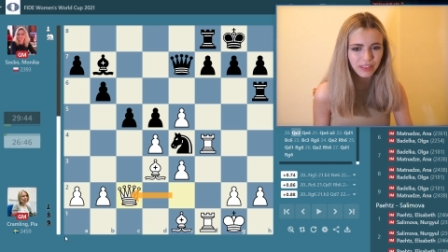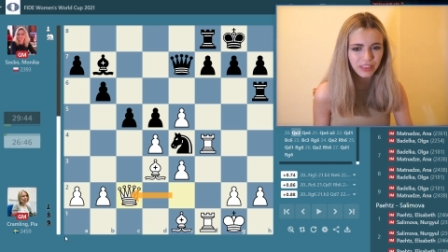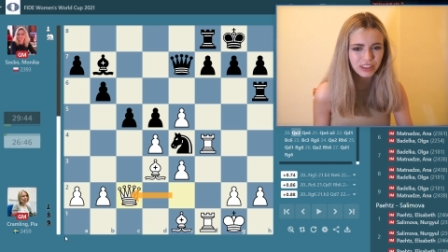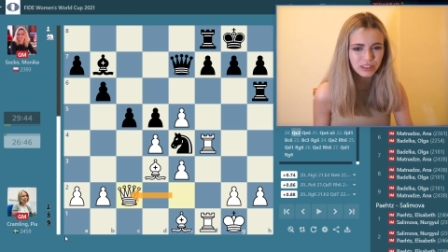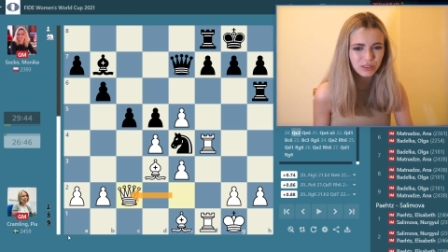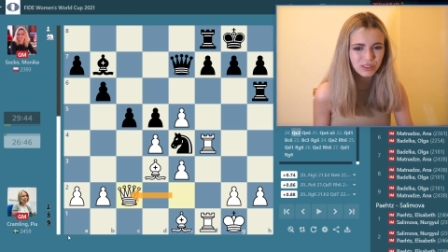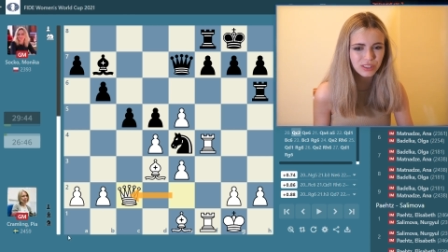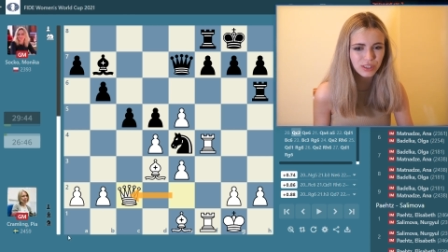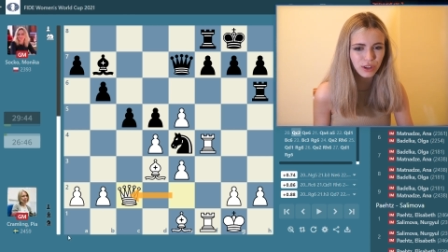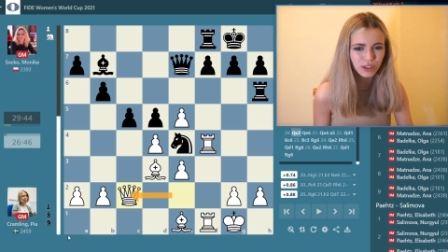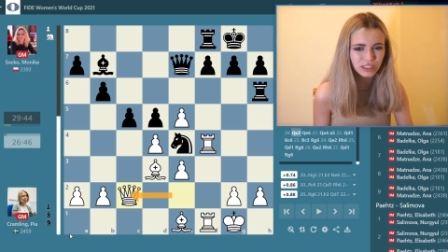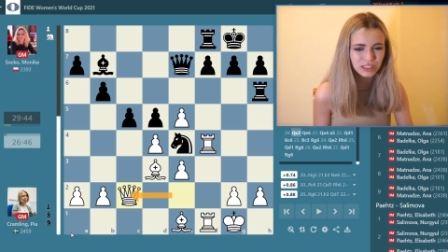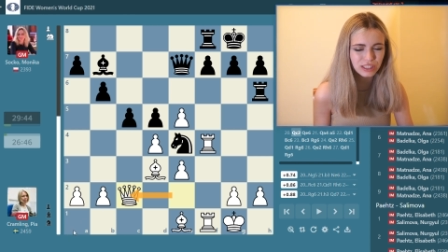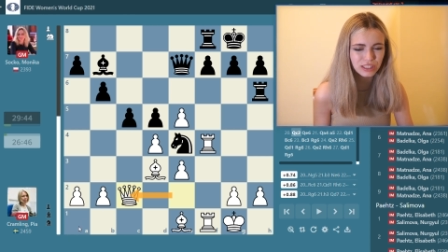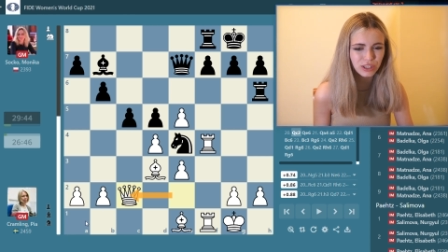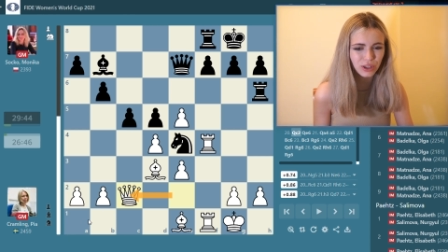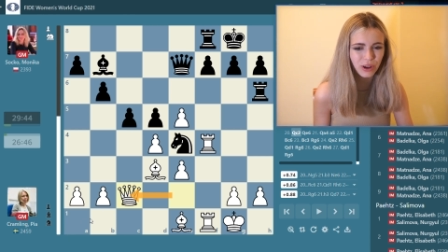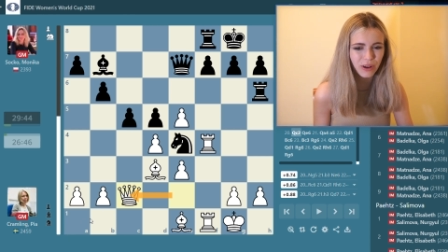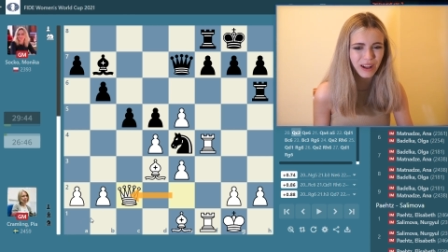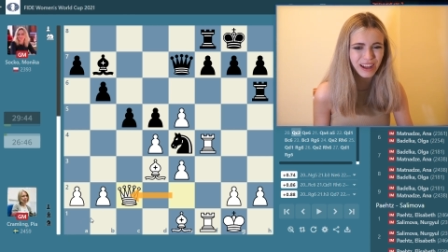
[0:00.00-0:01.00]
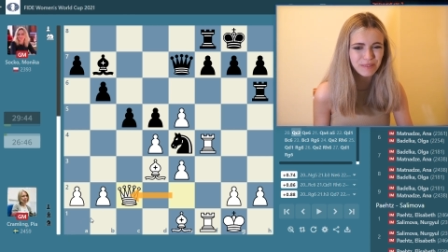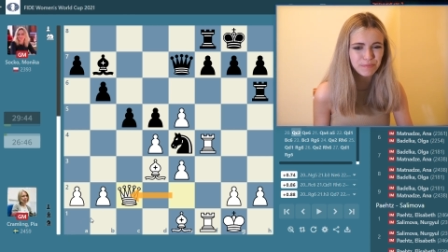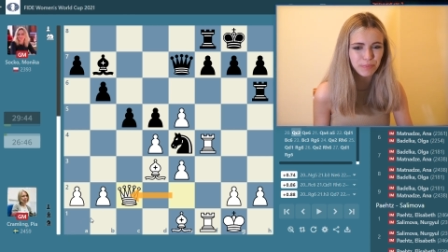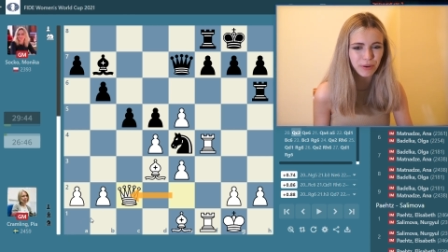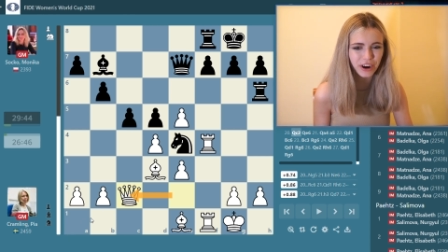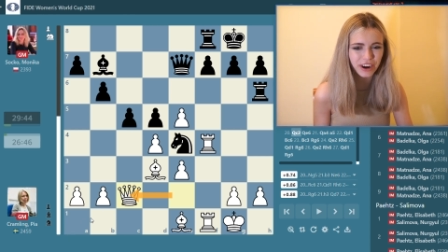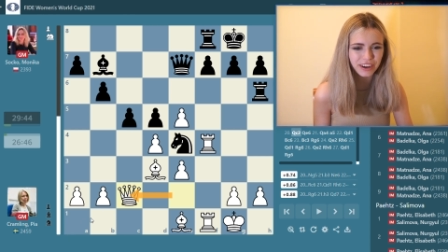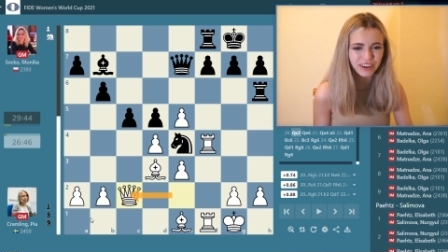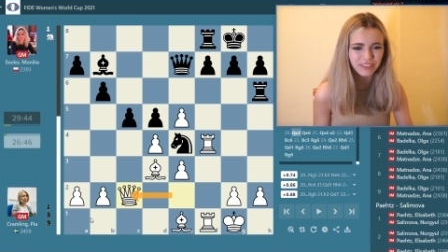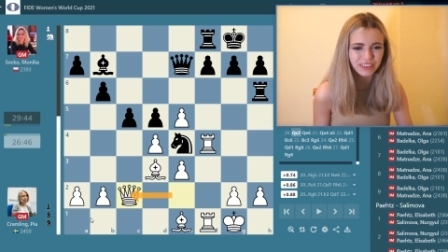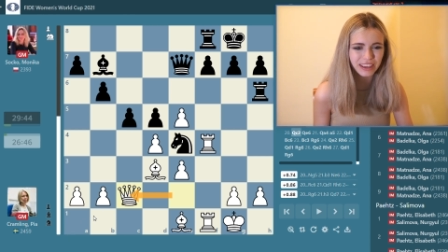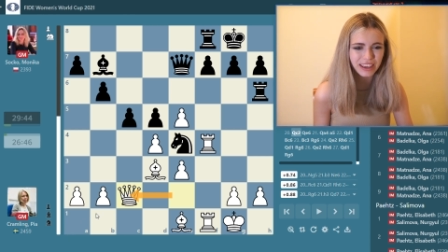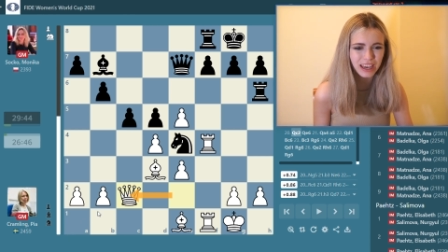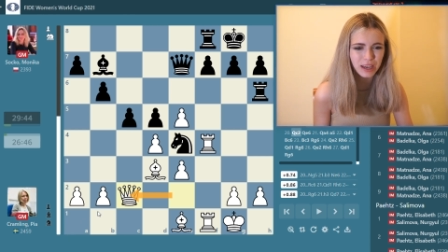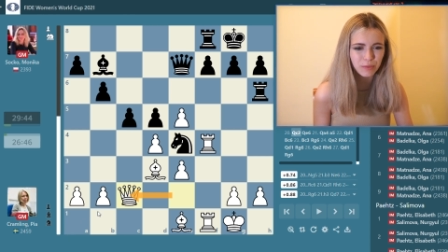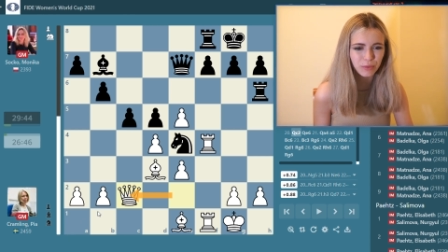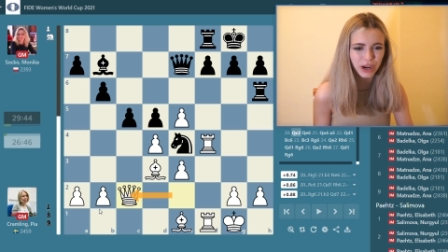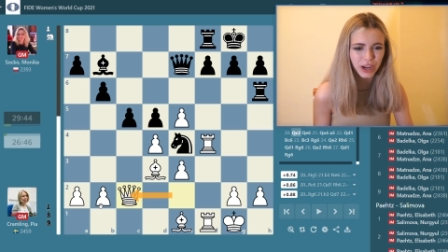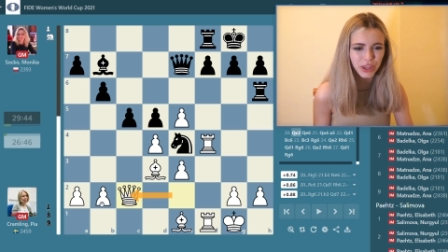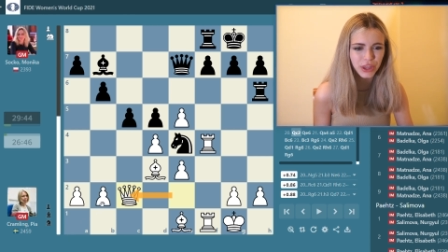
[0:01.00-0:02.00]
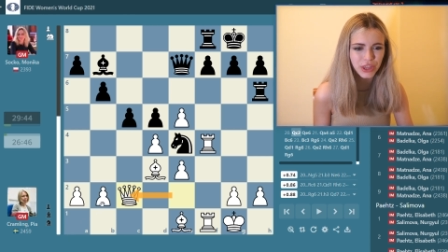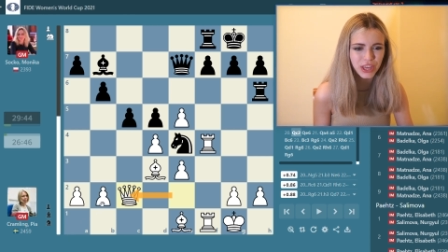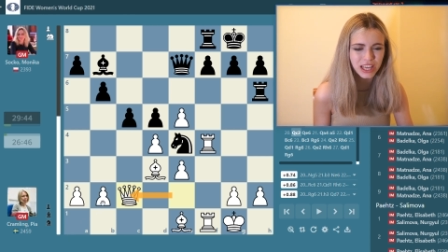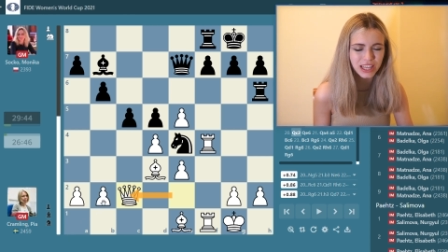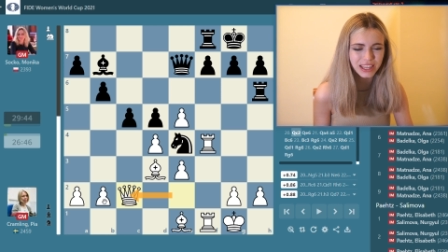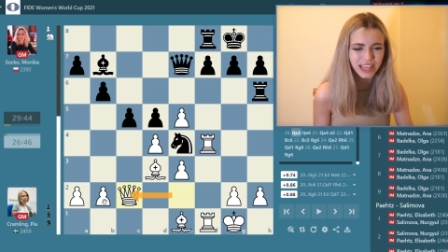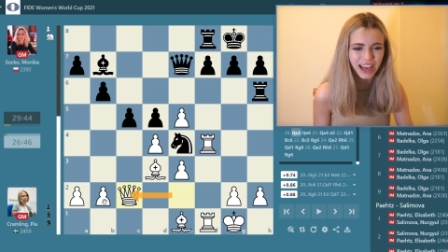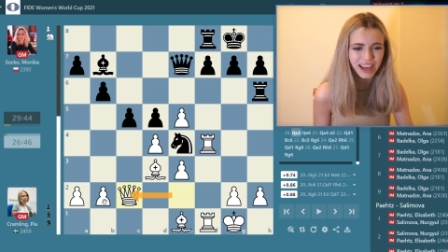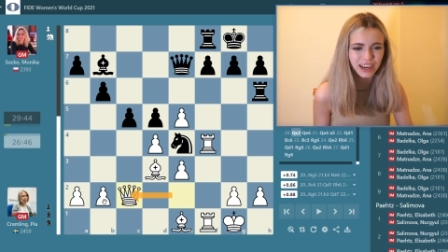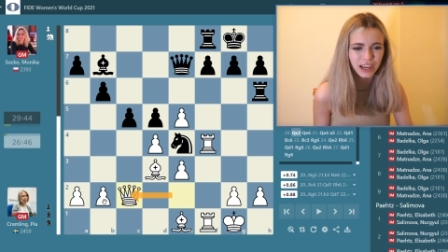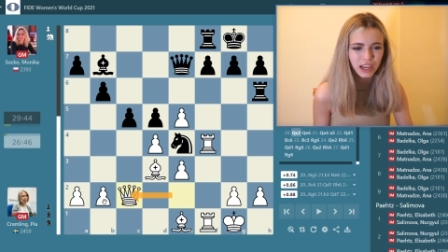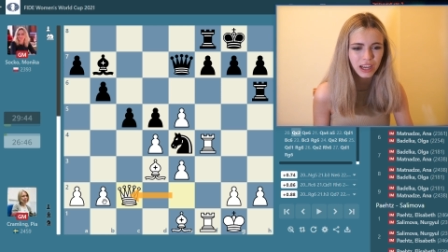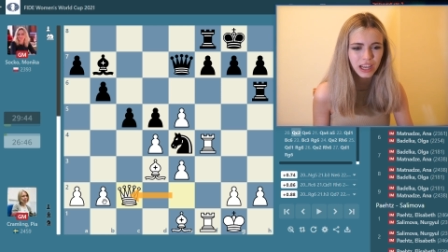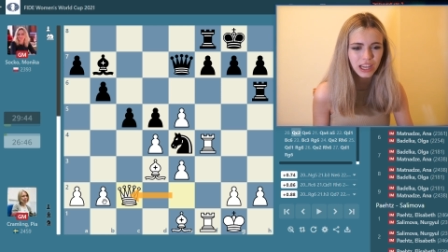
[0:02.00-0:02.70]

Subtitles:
This is also a part of the game where I think that